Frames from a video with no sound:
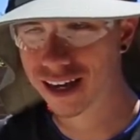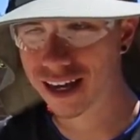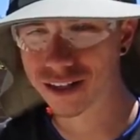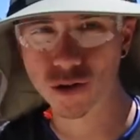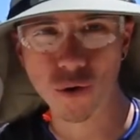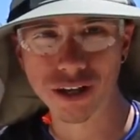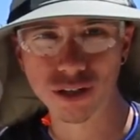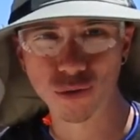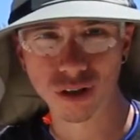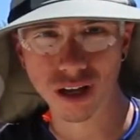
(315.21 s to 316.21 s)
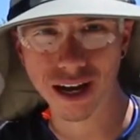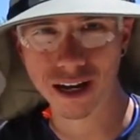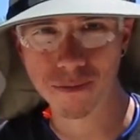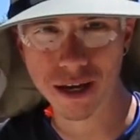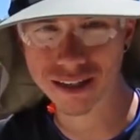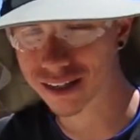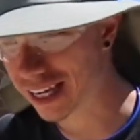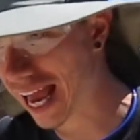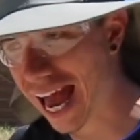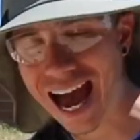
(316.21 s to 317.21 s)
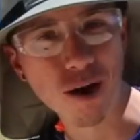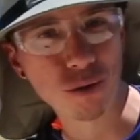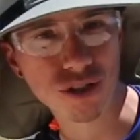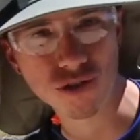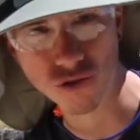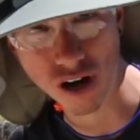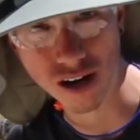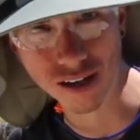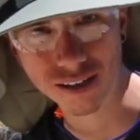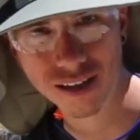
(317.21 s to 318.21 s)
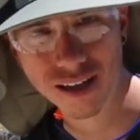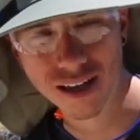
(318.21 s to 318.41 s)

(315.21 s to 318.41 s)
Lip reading: is going to rely on basically how strong